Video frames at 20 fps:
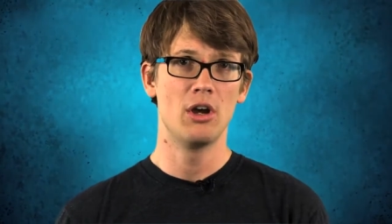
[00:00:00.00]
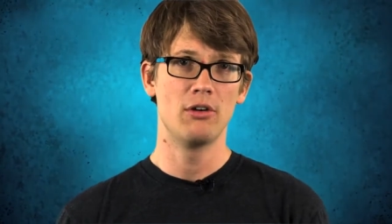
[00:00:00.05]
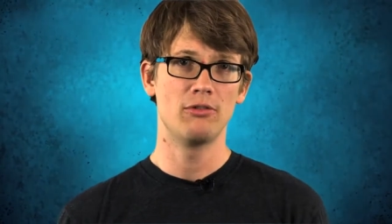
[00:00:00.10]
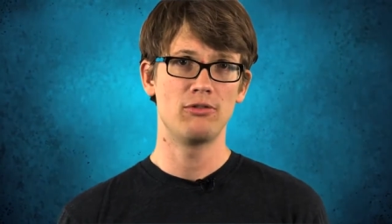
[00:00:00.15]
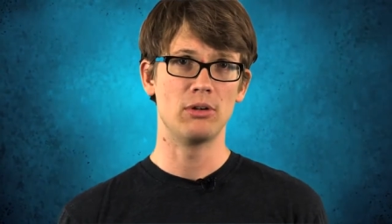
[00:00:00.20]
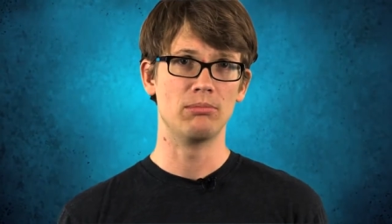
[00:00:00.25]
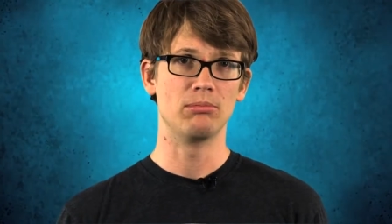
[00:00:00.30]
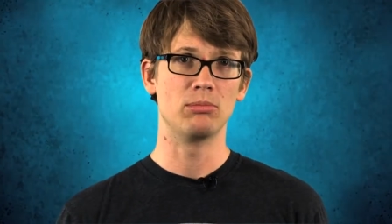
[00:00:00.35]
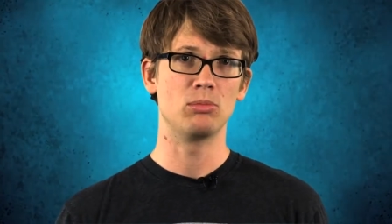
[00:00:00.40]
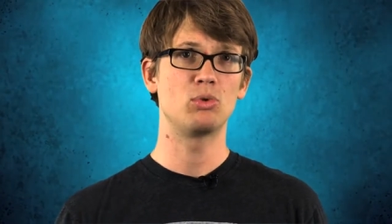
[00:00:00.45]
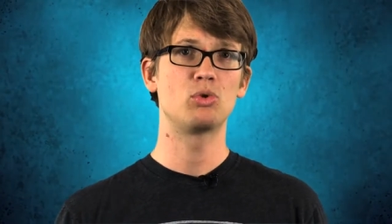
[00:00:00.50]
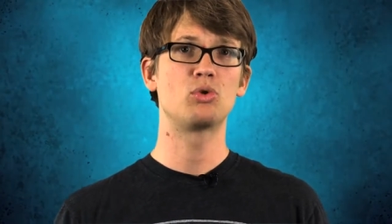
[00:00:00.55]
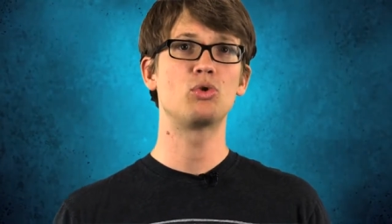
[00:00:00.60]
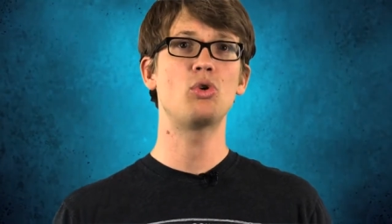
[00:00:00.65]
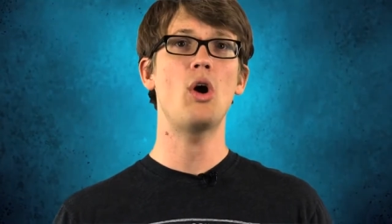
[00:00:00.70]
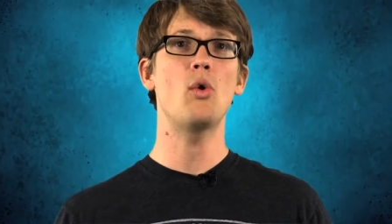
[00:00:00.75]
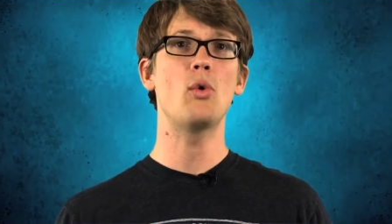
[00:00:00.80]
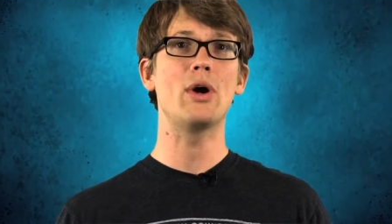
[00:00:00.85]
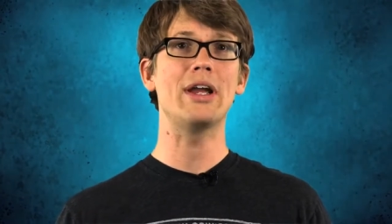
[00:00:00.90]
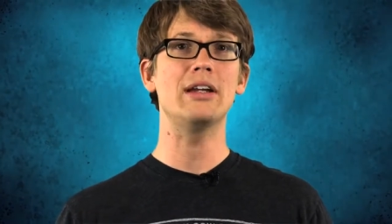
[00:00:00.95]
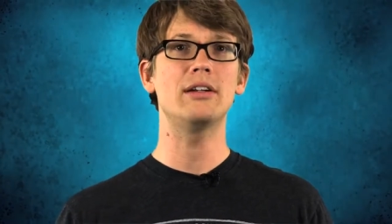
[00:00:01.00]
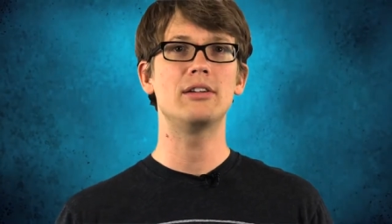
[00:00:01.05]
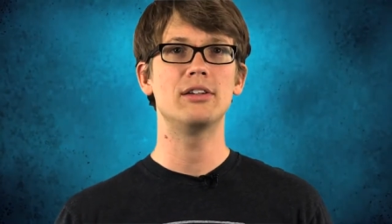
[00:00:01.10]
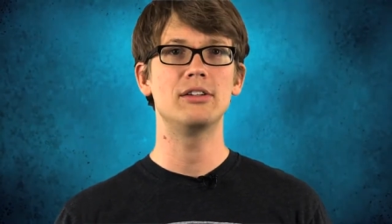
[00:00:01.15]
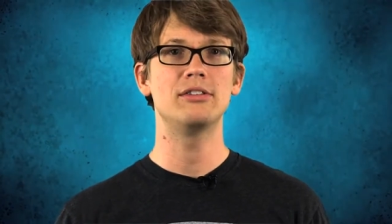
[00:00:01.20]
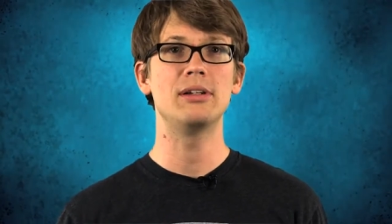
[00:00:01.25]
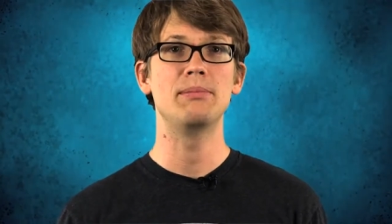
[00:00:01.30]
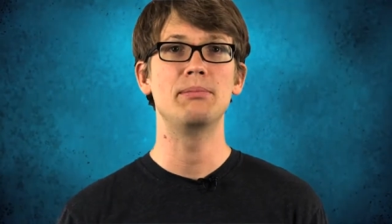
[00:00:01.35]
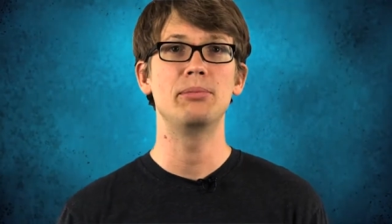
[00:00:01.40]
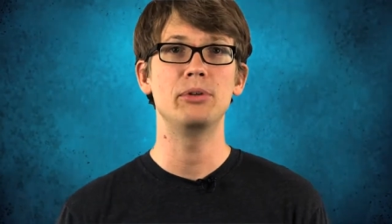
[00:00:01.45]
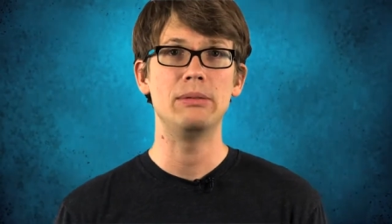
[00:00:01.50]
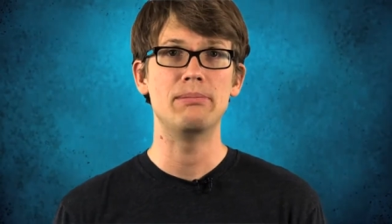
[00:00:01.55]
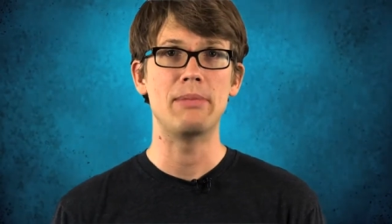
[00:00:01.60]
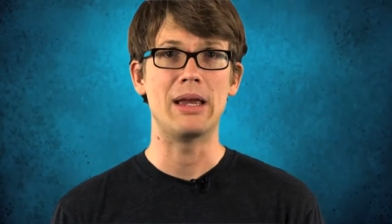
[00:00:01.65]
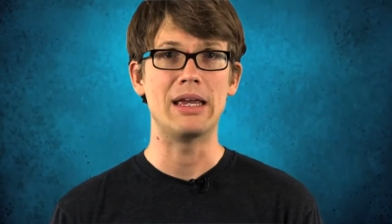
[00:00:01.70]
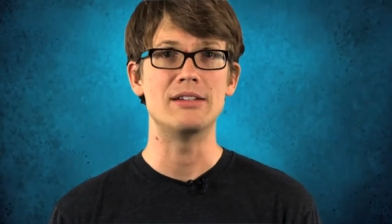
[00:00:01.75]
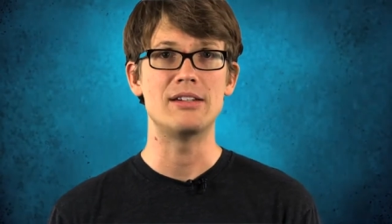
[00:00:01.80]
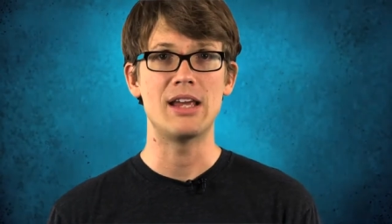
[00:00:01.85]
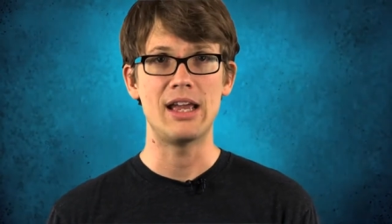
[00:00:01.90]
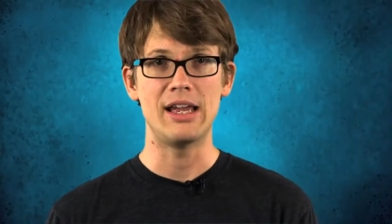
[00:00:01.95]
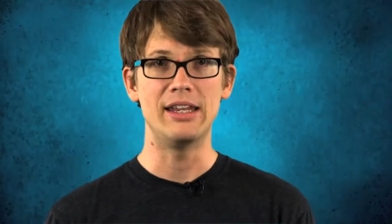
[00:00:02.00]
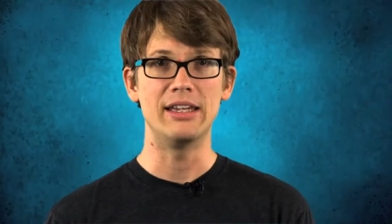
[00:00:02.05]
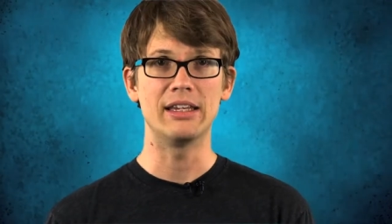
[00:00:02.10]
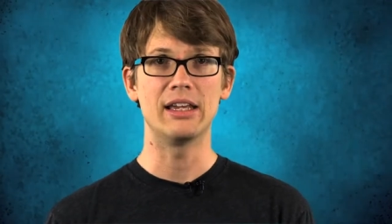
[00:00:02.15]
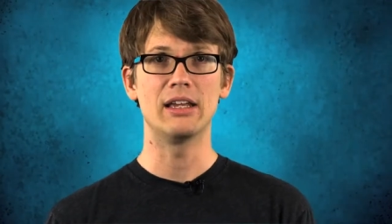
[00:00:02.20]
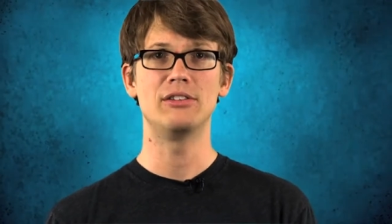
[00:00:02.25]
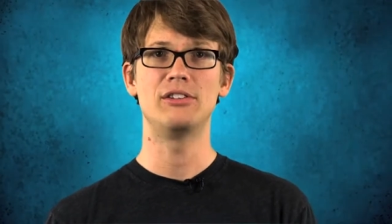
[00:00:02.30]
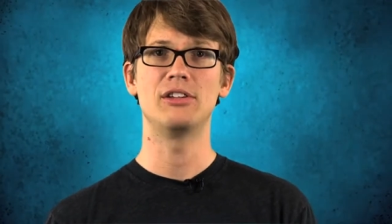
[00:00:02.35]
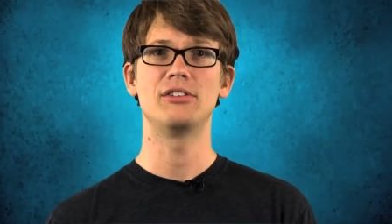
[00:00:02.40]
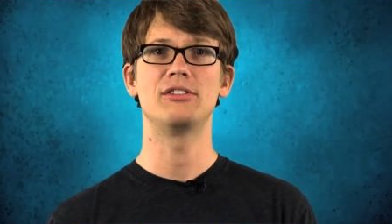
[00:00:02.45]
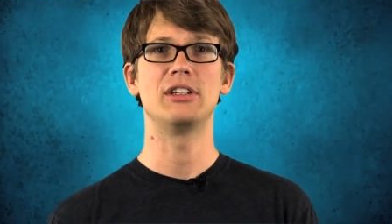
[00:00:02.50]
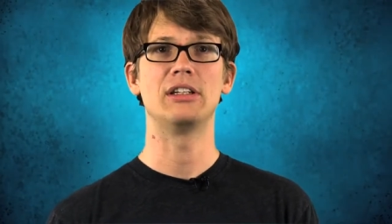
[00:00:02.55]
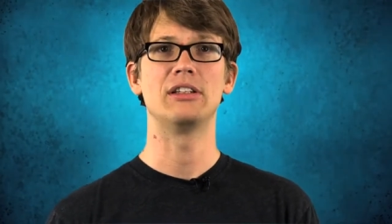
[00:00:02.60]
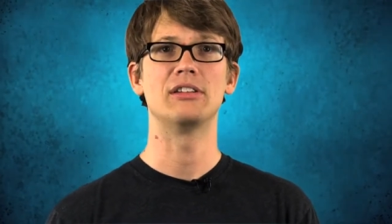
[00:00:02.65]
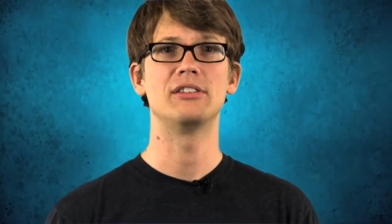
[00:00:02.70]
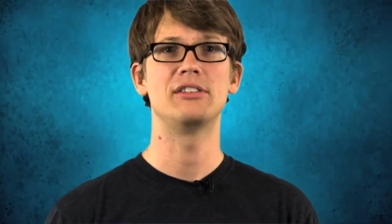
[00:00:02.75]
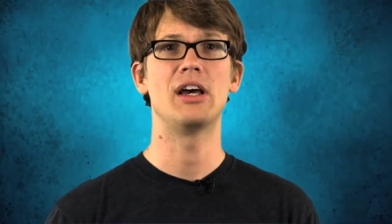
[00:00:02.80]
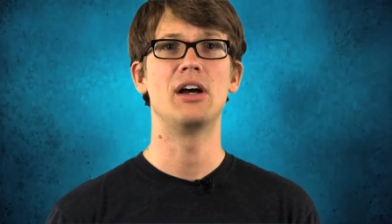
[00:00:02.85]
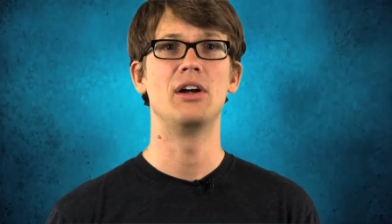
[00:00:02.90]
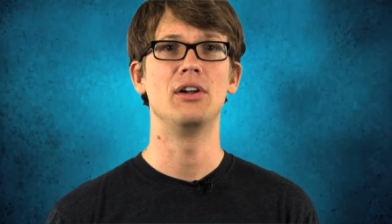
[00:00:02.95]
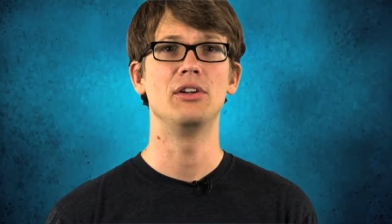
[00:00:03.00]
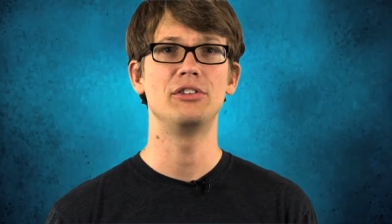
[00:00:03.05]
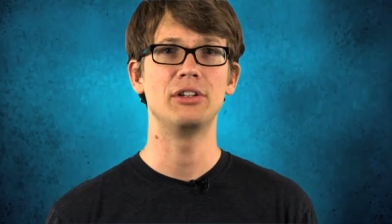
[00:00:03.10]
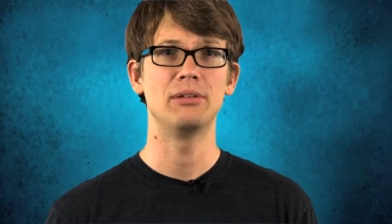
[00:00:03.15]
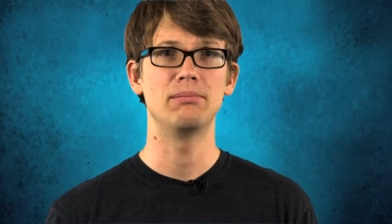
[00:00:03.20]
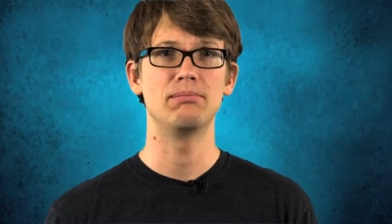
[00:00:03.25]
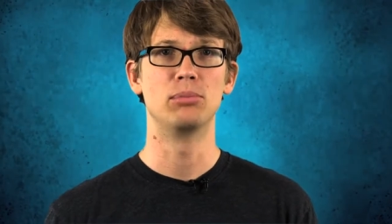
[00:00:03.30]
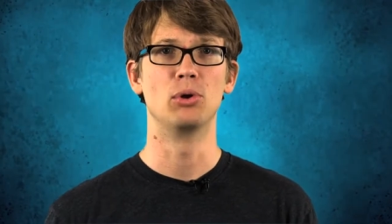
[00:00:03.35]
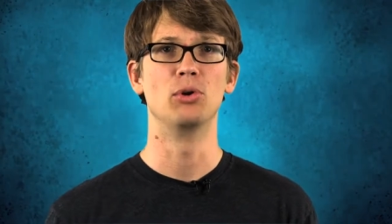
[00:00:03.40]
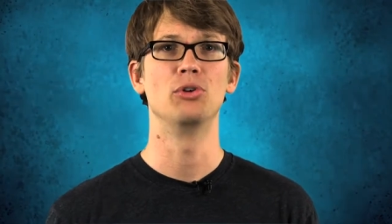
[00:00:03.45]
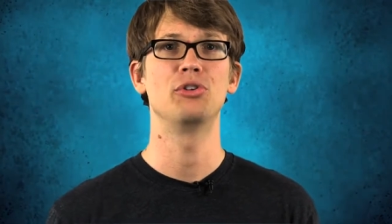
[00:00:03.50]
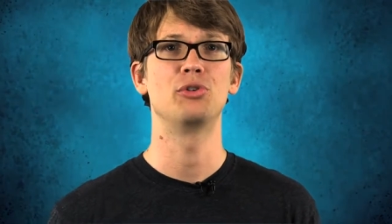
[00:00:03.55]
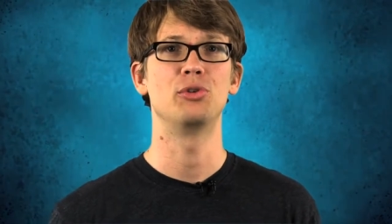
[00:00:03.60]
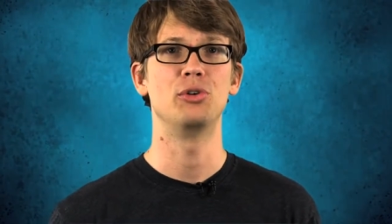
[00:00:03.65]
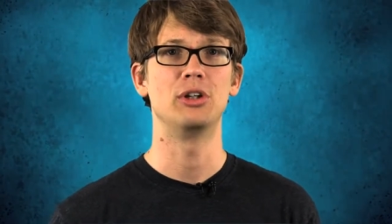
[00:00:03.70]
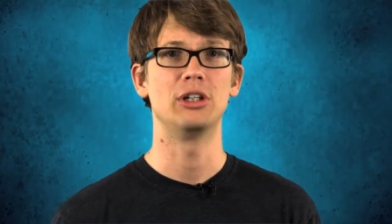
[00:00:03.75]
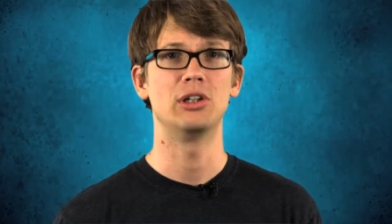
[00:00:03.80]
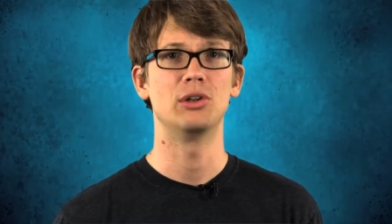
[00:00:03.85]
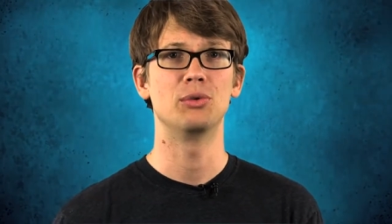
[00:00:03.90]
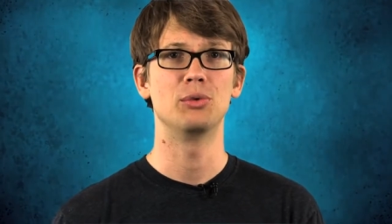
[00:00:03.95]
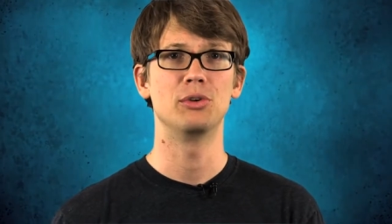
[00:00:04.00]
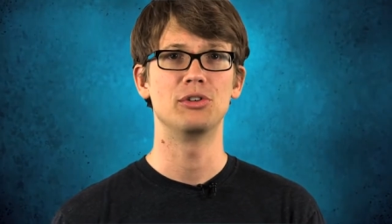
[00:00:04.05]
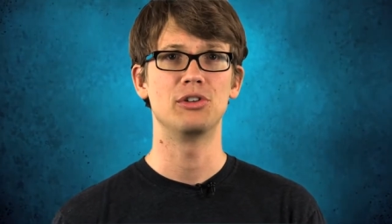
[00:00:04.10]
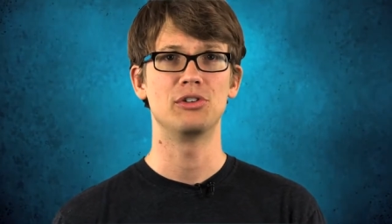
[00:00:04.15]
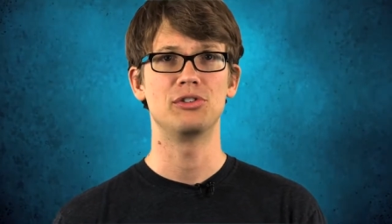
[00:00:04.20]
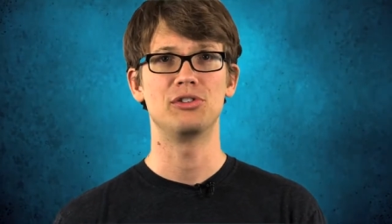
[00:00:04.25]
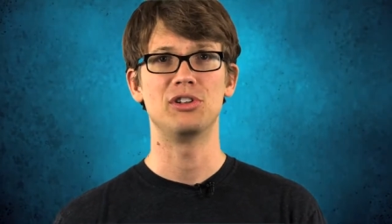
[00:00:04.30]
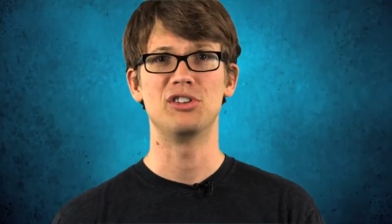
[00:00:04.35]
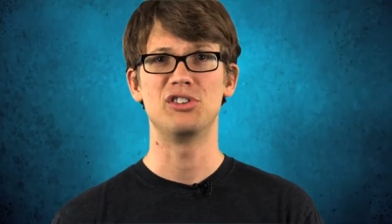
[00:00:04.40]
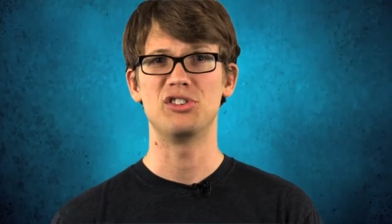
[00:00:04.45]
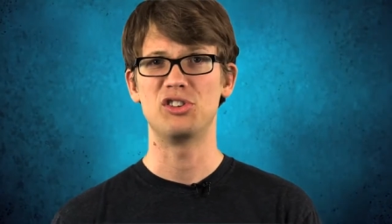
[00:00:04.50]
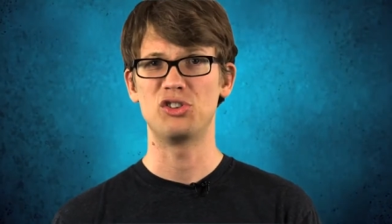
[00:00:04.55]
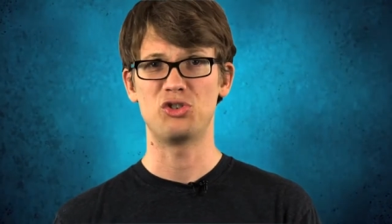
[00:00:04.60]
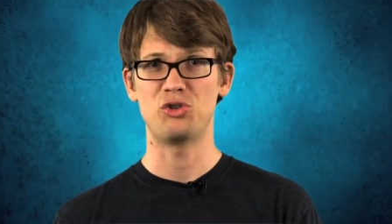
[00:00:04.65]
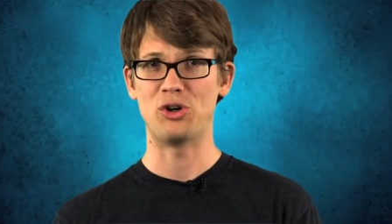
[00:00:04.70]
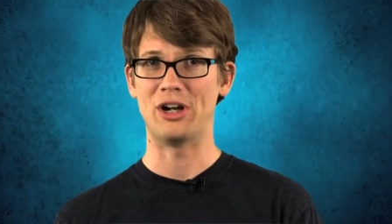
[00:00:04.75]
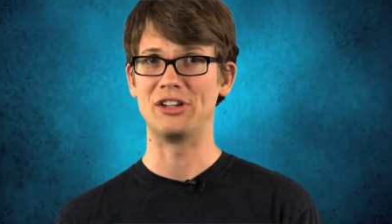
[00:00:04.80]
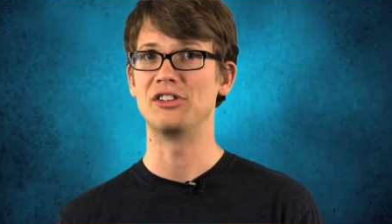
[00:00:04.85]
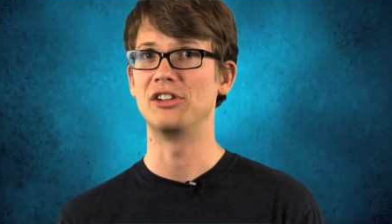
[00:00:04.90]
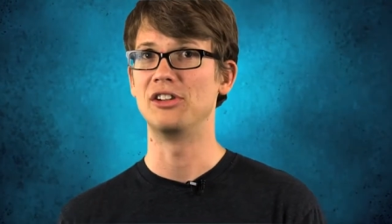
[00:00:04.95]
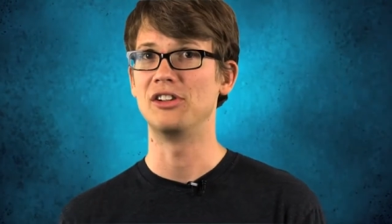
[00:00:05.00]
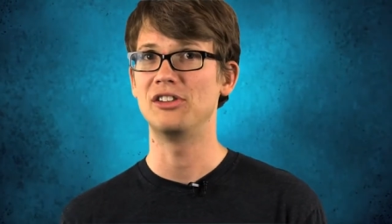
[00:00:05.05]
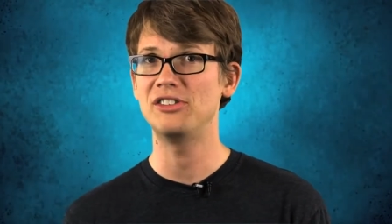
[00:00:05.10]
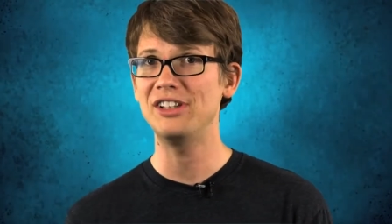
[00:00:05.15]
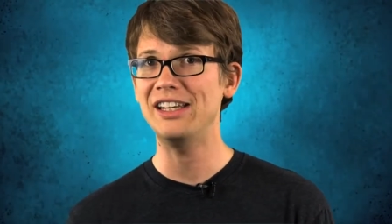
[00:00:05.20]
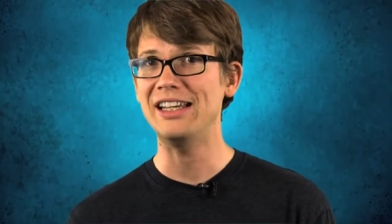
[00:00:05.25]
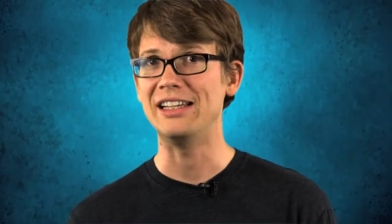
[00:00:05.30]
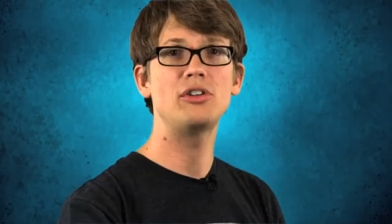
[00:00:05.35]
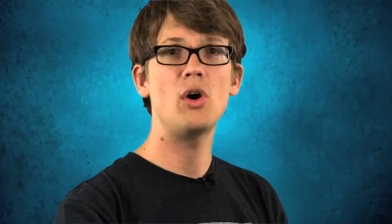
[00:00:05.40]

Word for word: from growing to simply maintaining existing cells and bolstering your resistance to stress and disease.